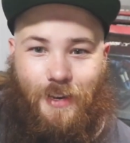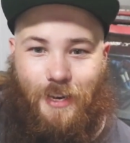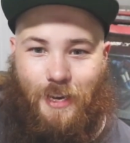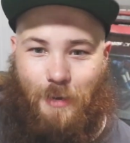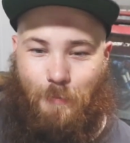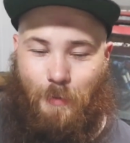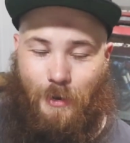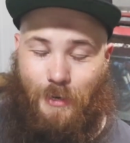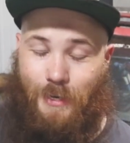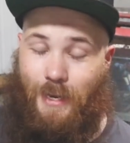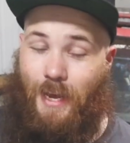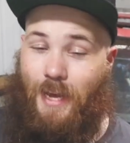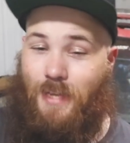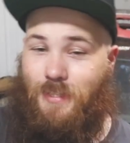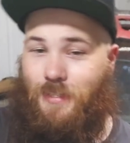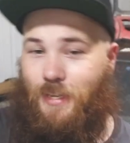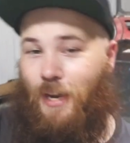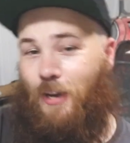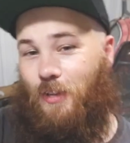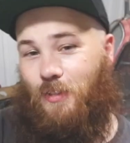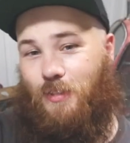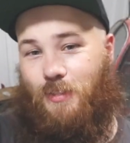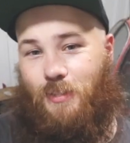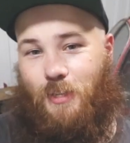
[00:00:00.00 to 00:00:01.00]
and my dad's
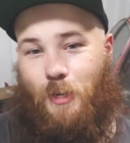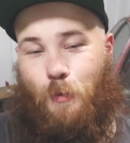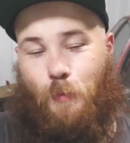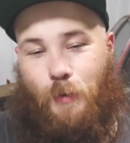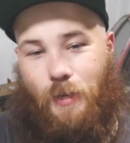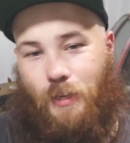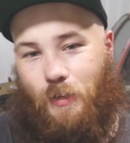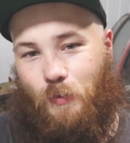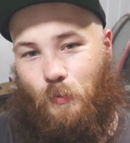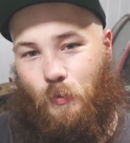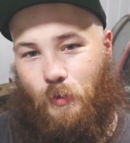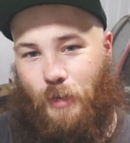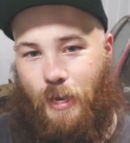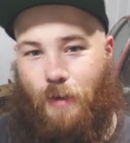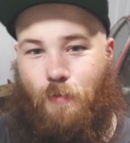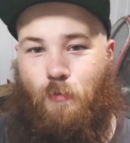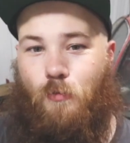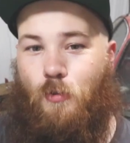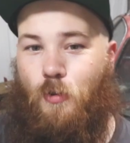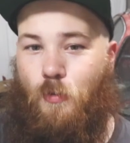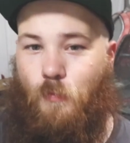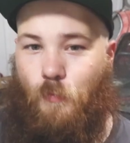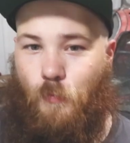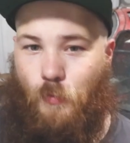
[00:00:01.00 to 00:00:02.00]
house is here, but he didn't really
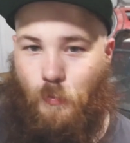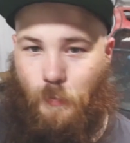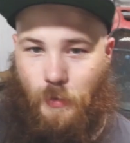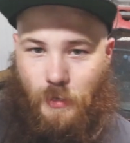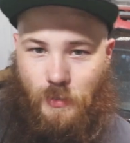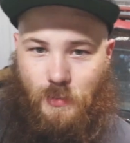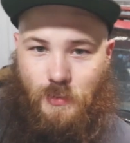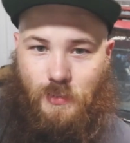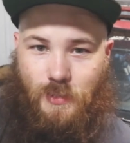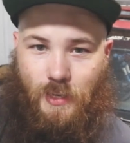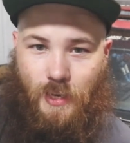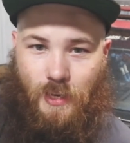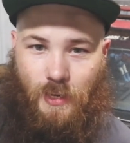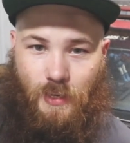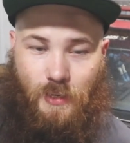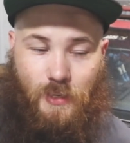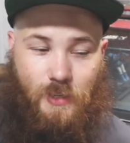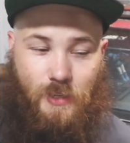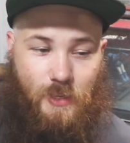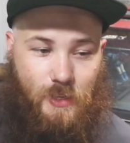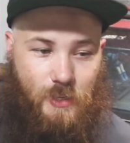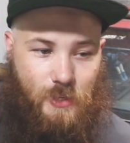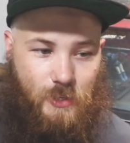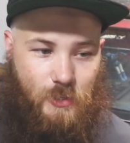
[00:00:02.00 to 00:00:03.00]
have room for me to stay.
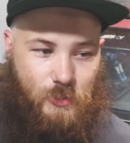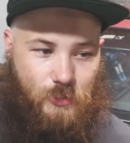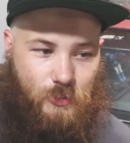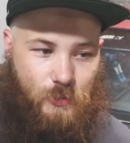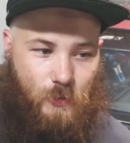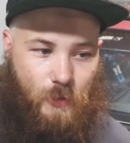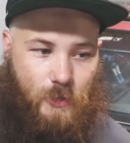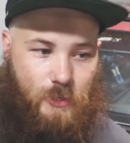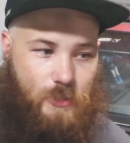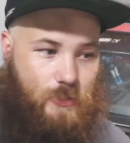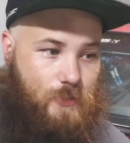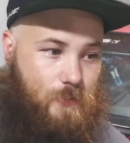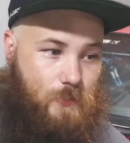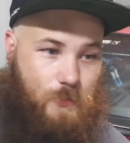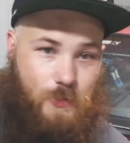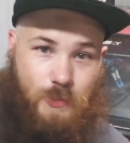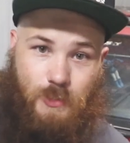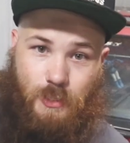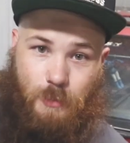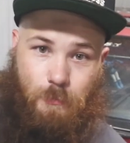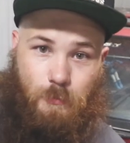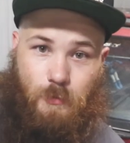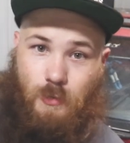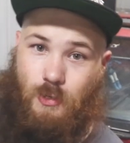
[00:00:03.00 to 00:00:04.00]
So I just
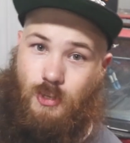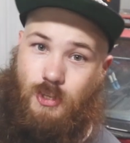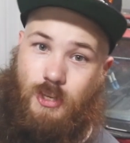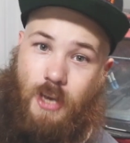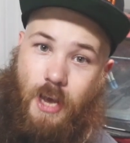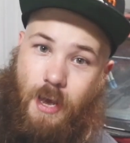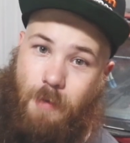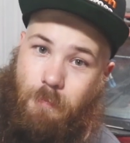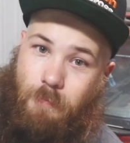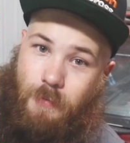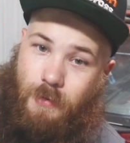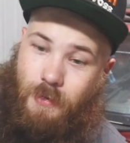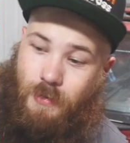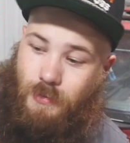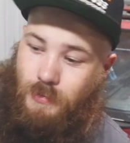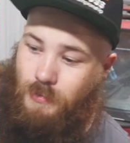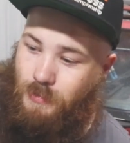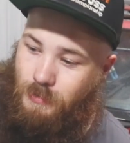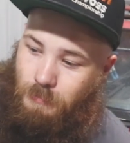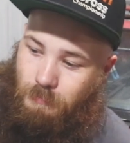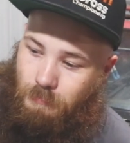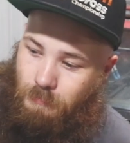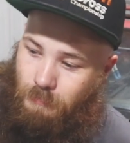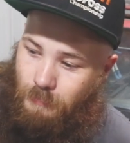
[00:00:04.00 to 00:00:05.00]
sleep in the shop
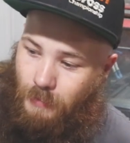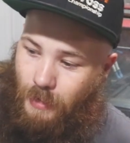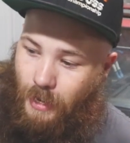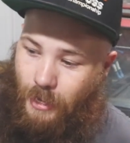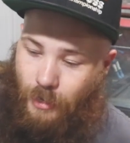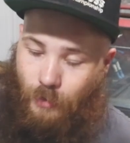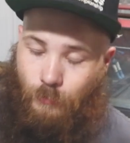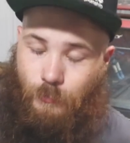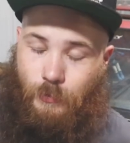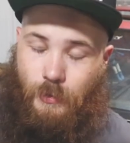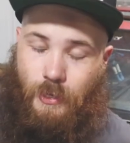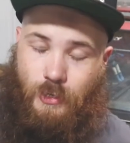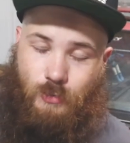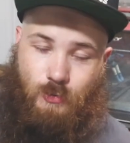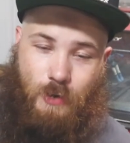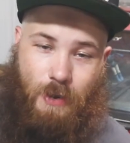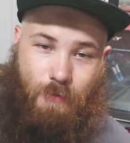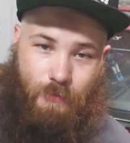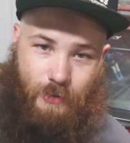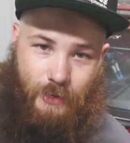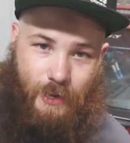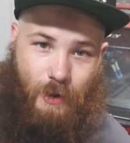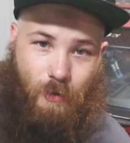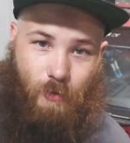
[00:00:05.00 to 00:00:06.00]
because I don't feel like
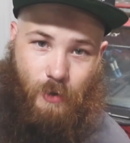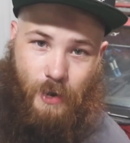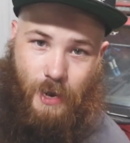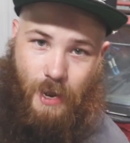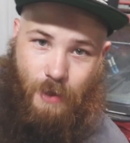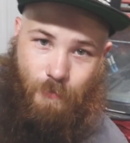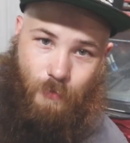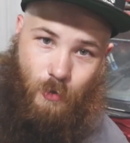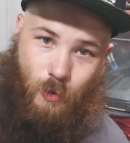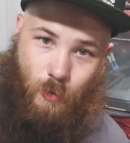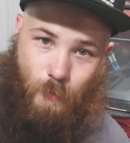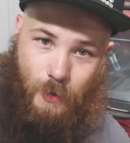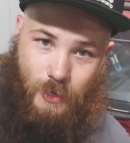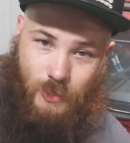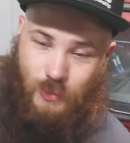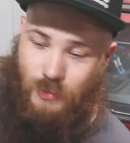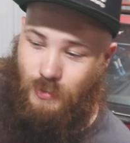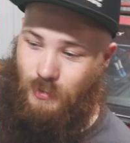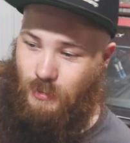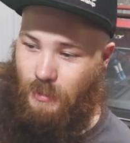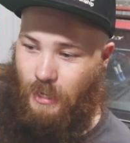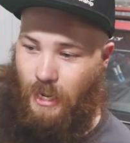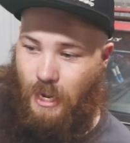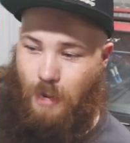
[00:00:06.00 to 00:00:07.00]
driving an hour and a half home. I
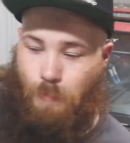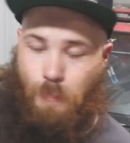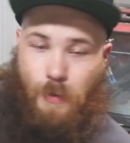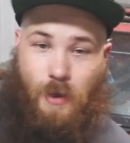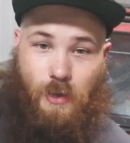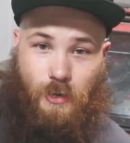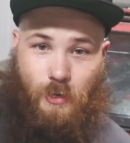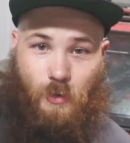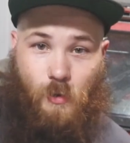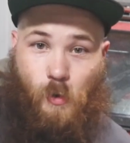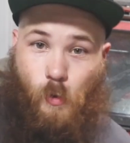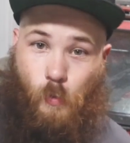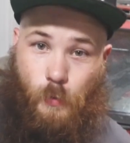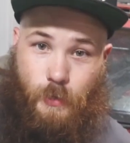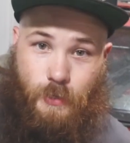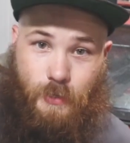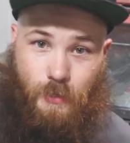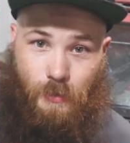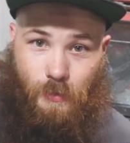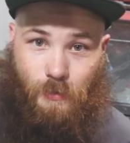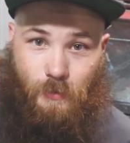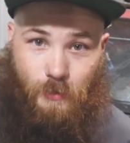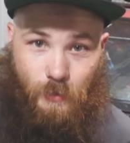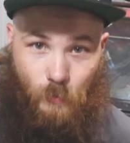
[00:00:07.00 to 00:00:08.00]
just camp out here all
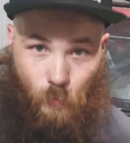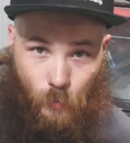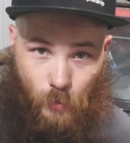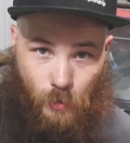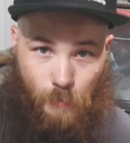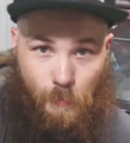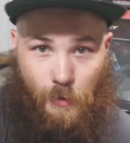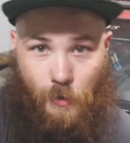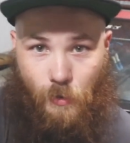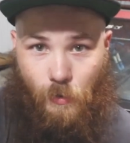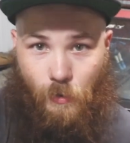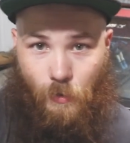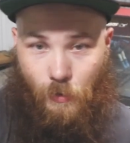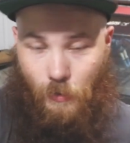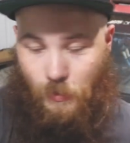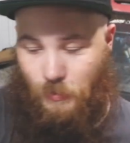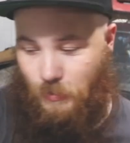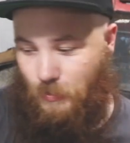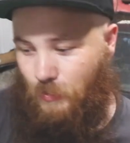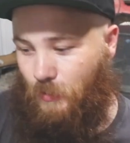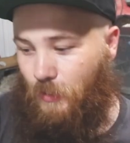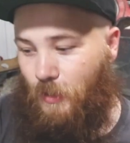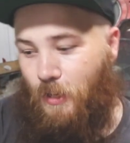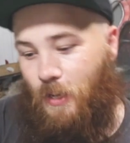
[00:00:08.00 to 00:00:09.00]
weekend and work on my
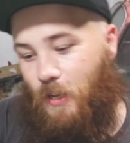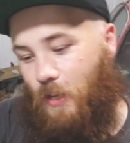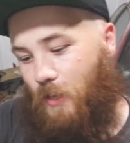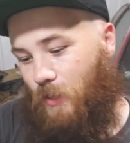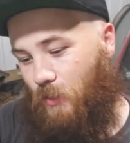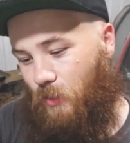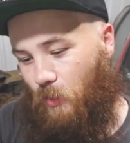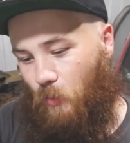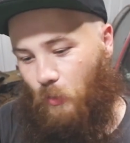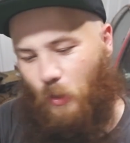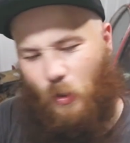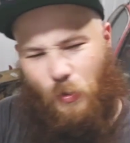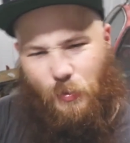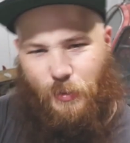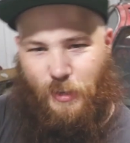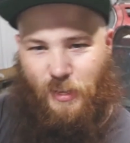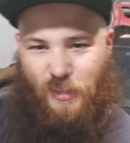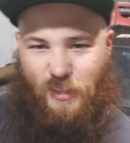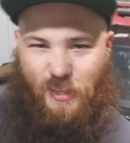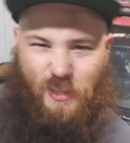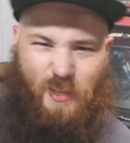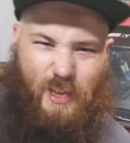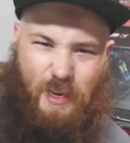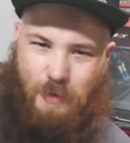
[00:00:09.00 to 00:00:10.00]
cars. So don't
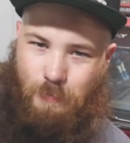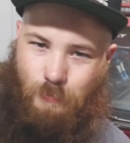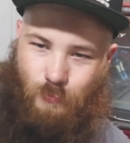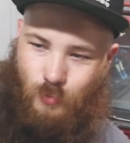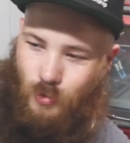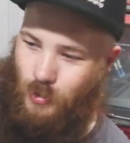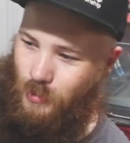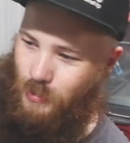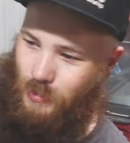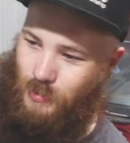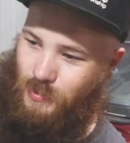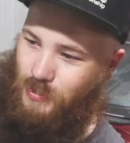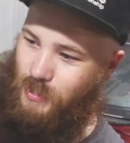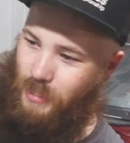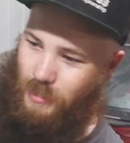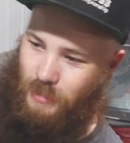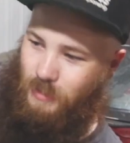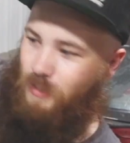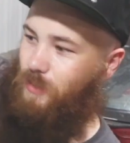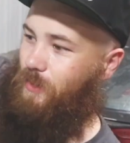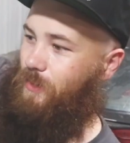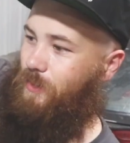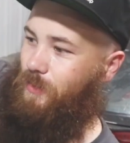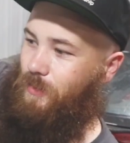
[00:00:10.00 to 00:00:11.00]
think that like Brooke is like
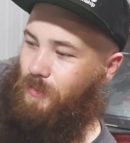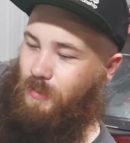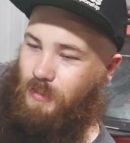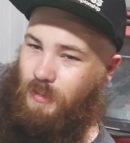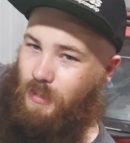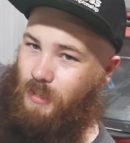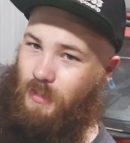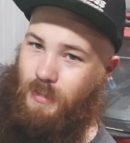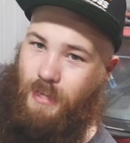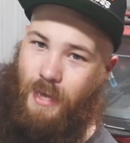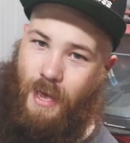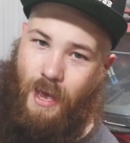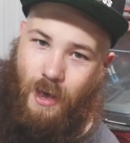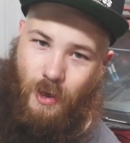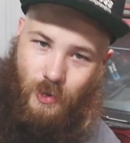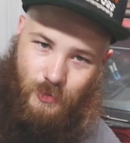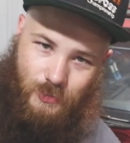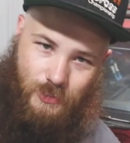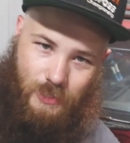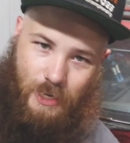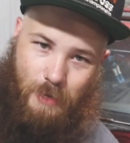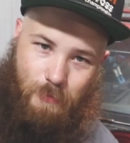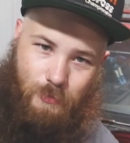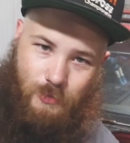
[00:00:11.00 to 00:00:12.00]
in the
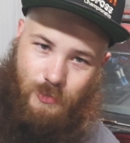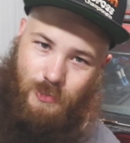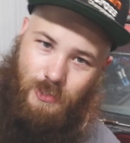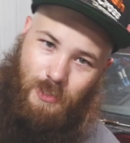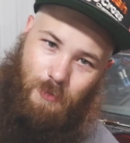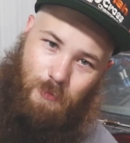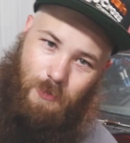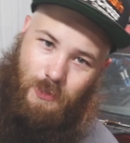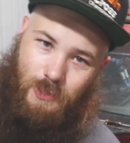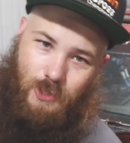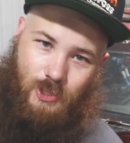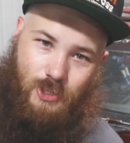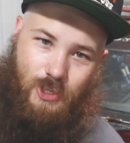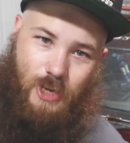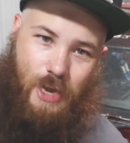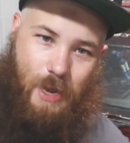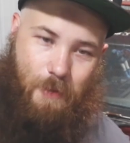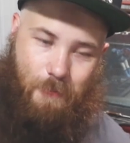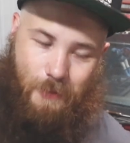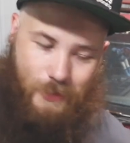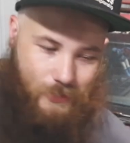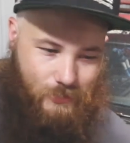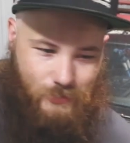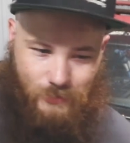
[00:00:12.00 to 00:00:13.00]
house and I'm just sleeping in the
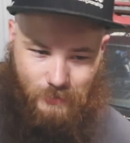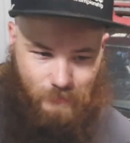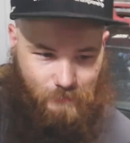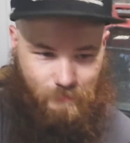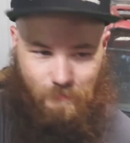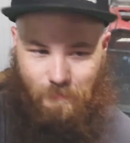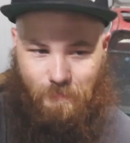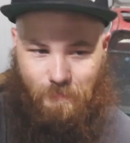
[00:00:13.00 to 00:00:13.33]
shop. That's